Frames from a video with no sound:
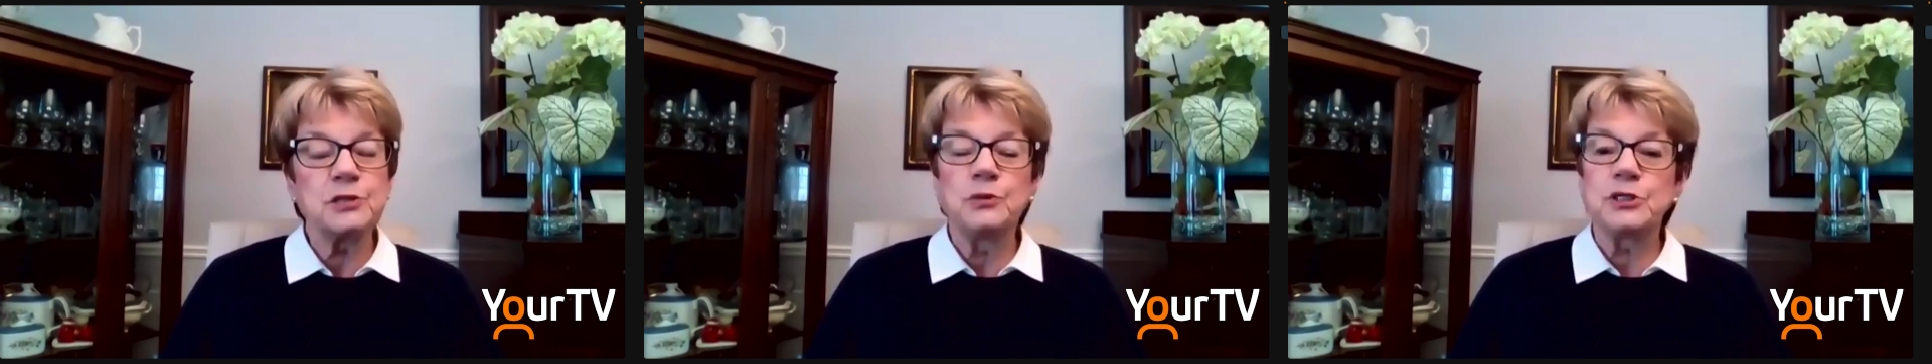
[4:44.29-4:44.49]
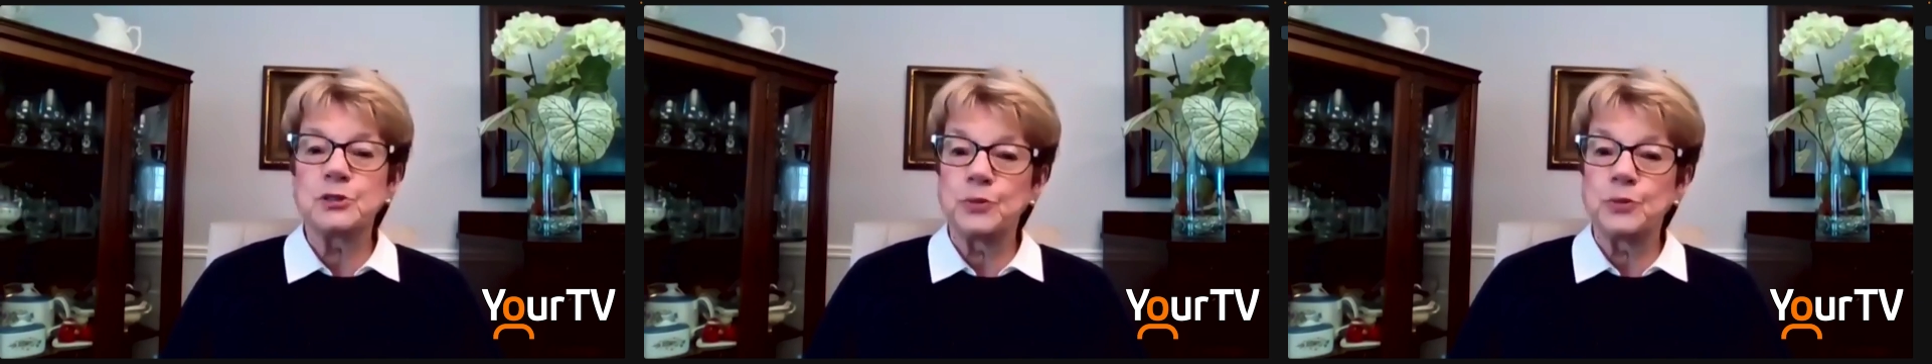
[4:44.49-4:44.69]

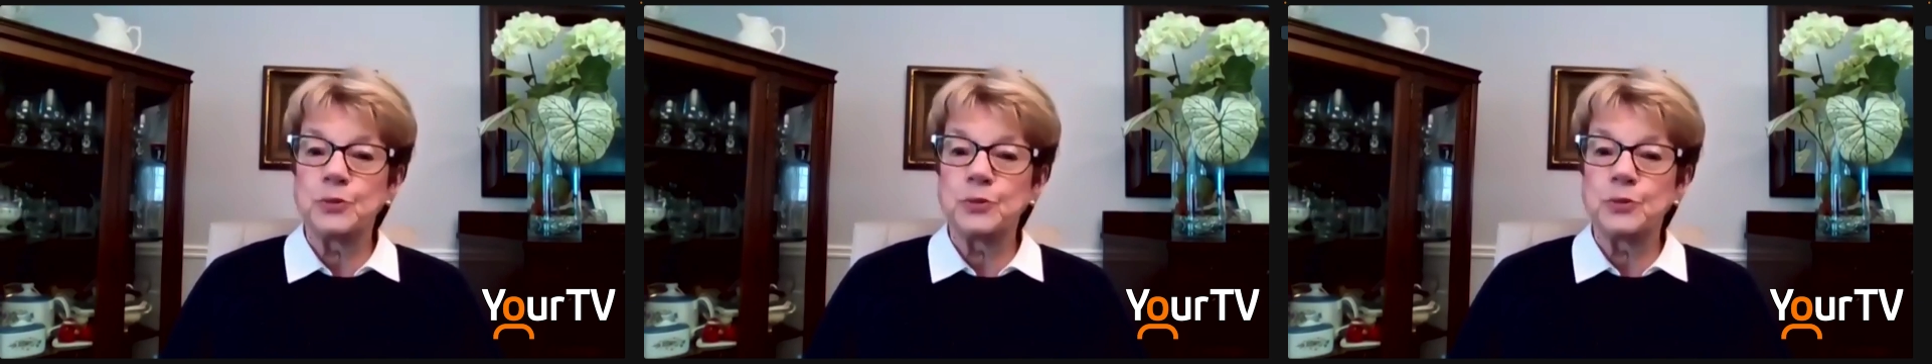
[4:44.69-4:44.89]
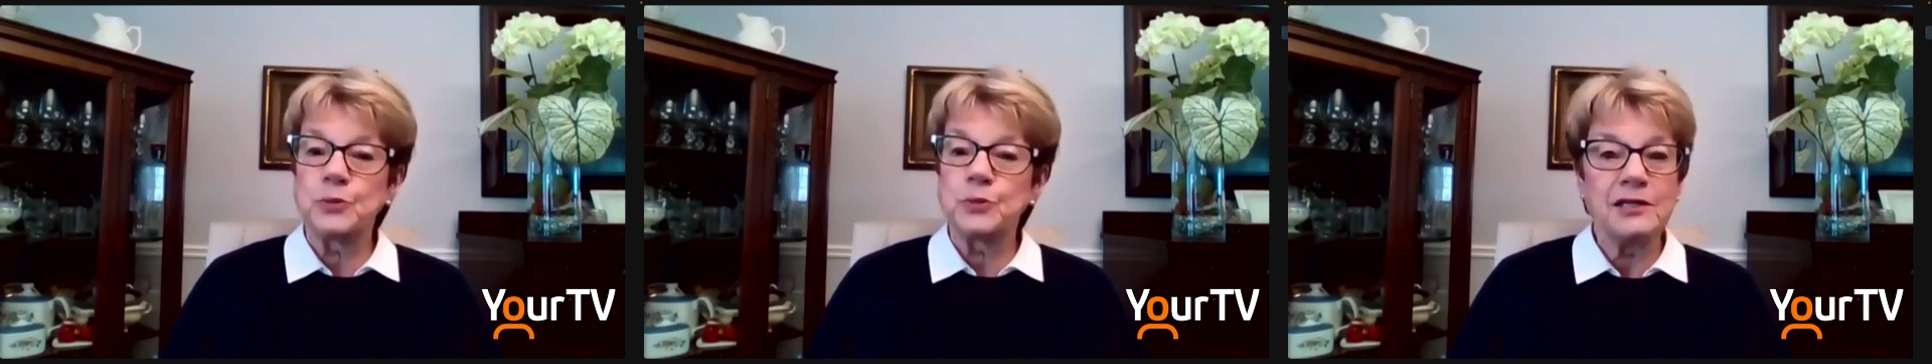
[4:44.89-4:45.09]
which we
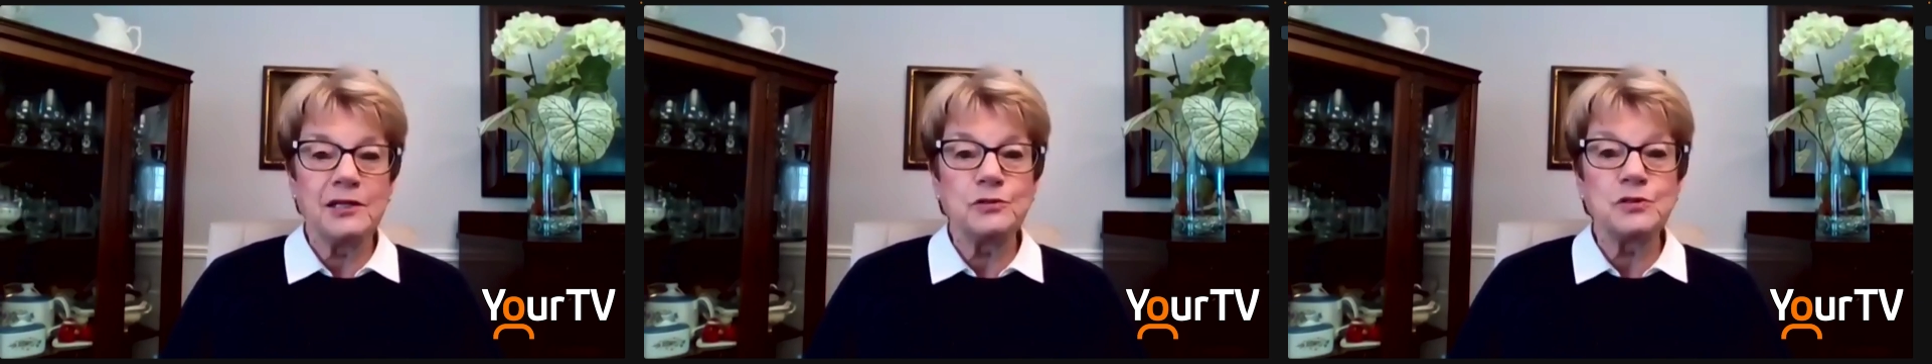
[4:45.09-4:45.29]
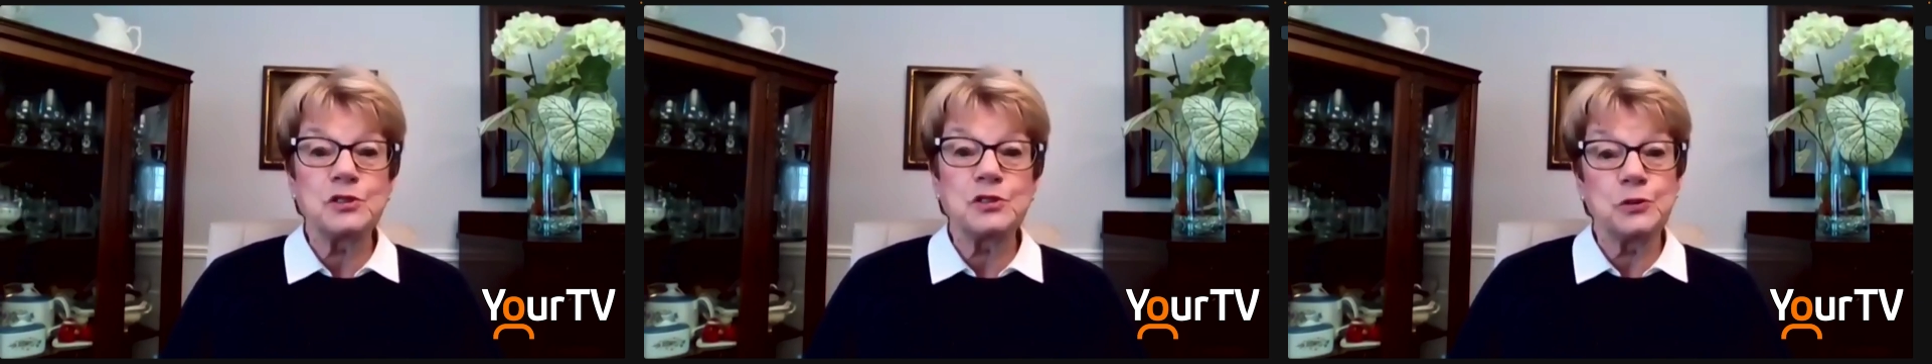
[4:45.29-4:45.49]
can then
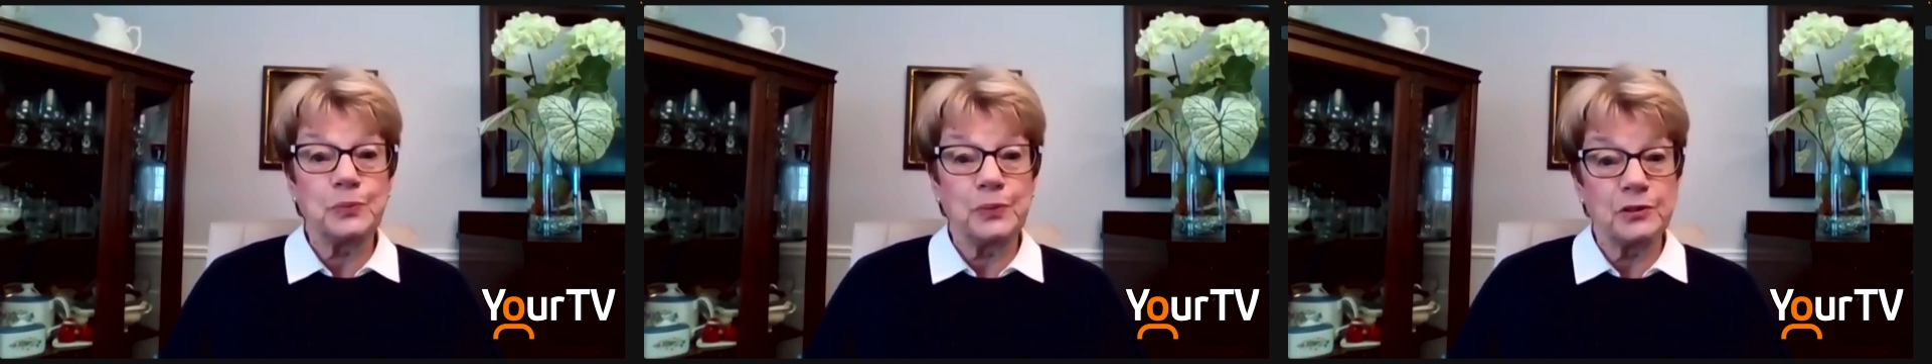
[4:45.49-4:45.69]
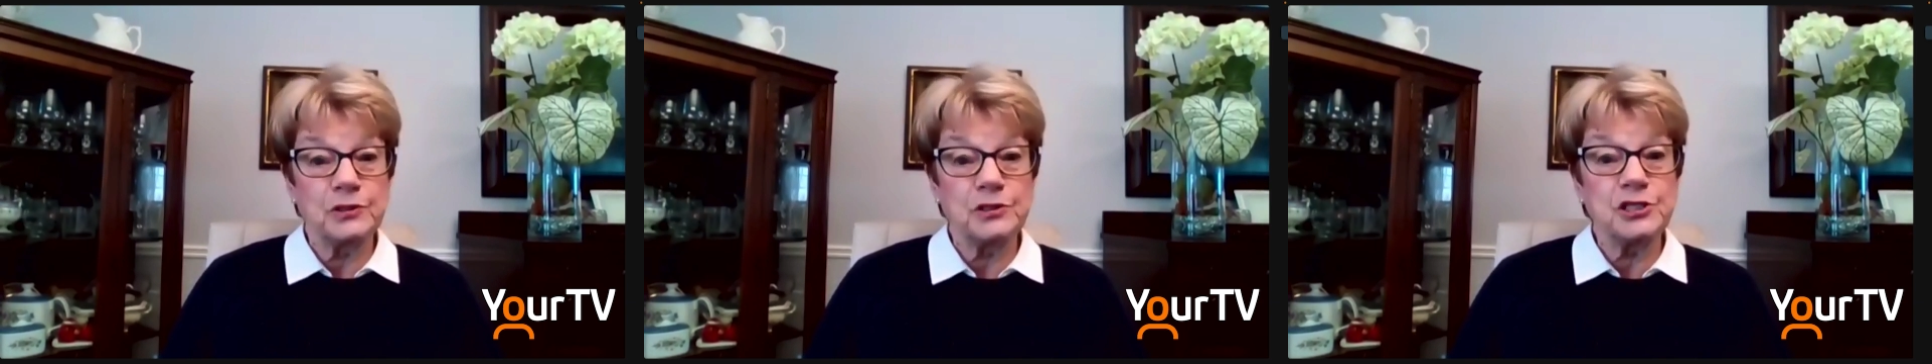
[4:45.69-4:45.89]
use to
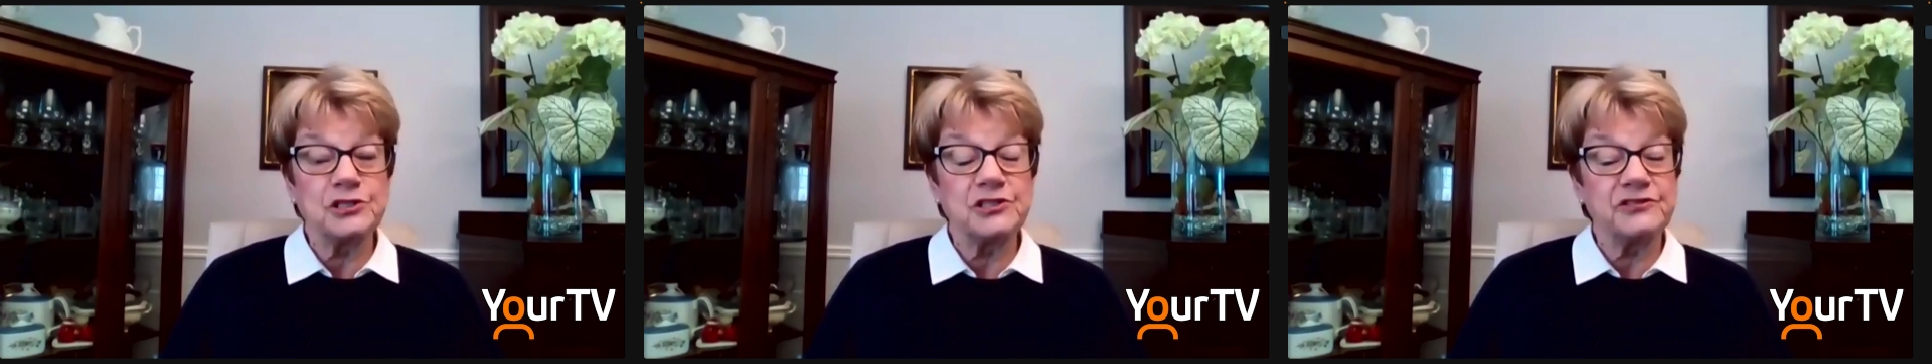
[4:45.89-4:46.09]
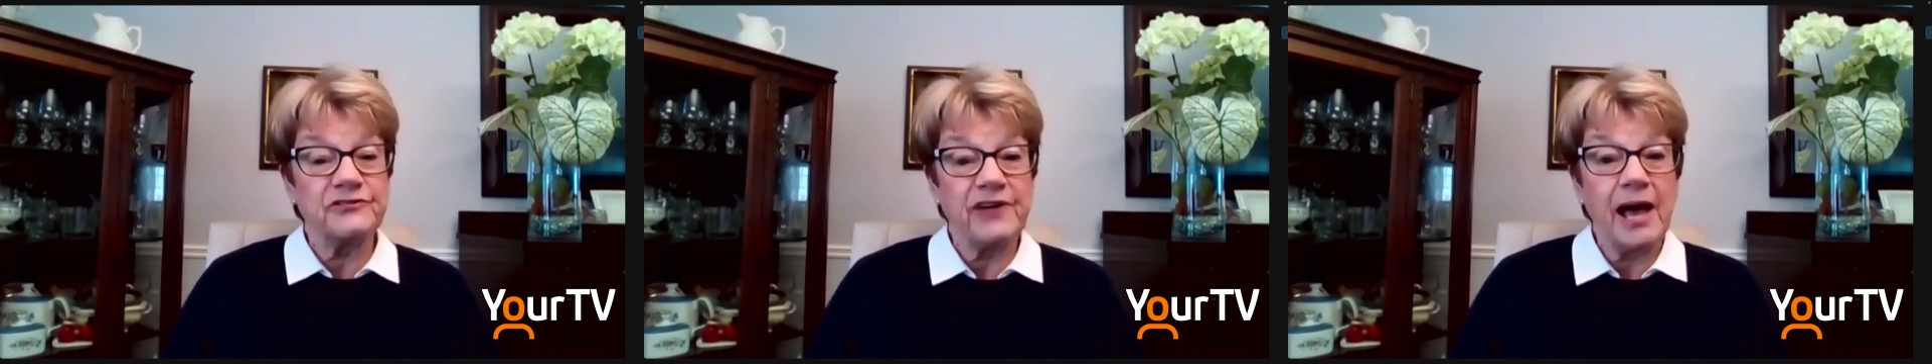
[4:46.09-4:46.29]

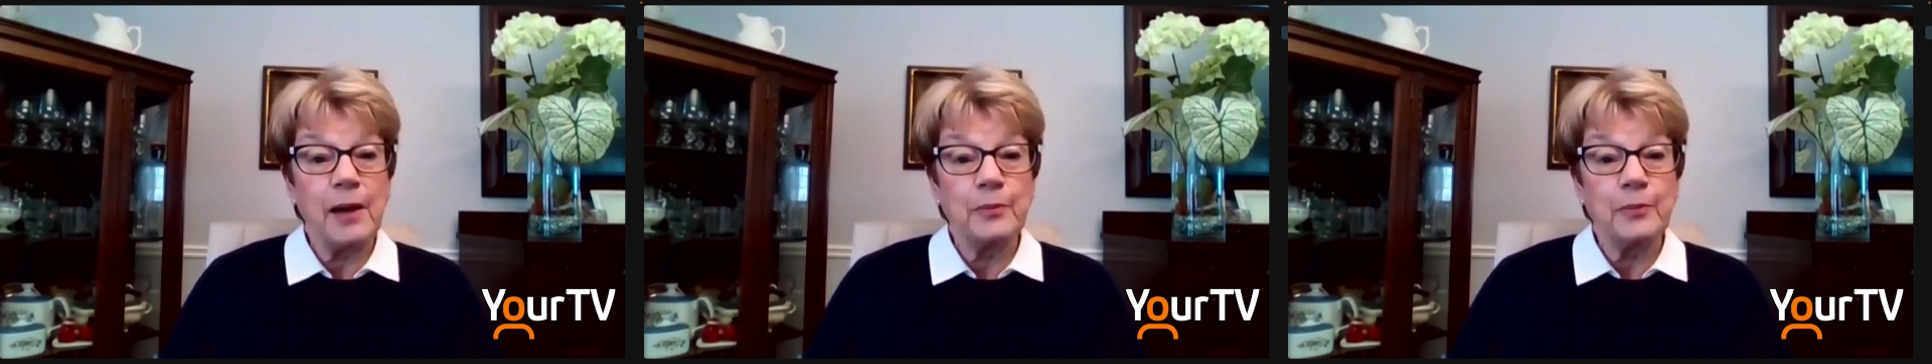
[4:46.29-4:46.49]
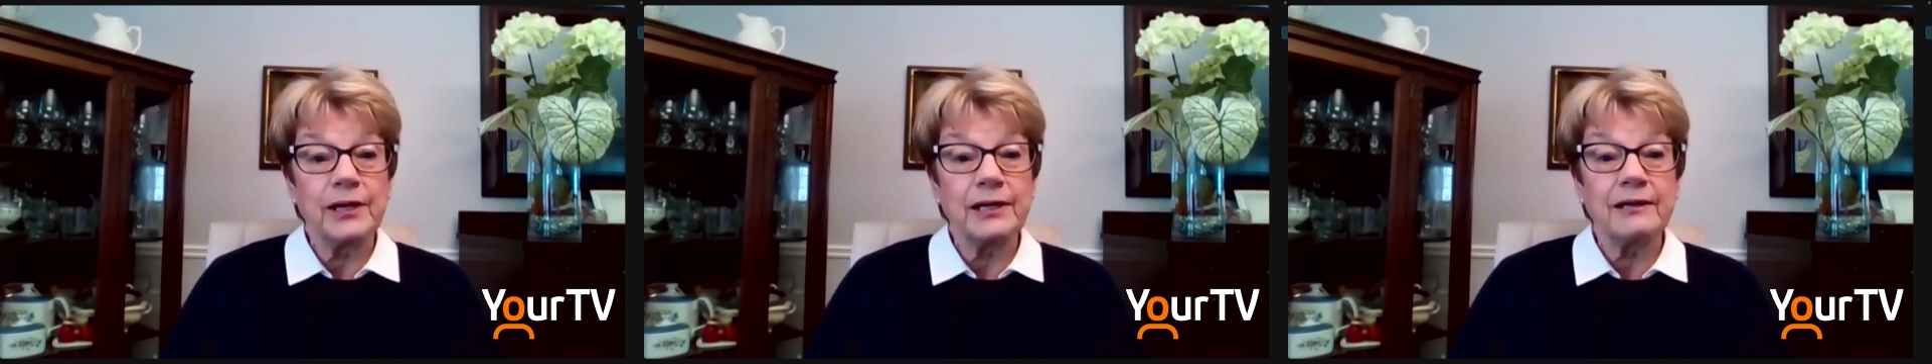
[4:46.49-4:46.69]
purchase
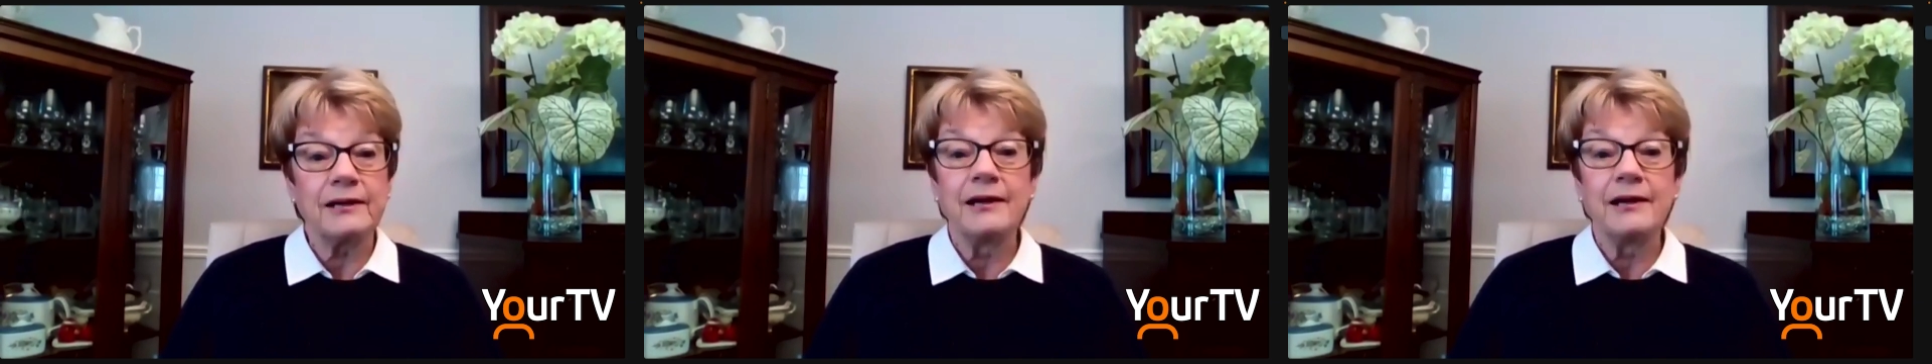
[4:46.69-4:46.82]
fabric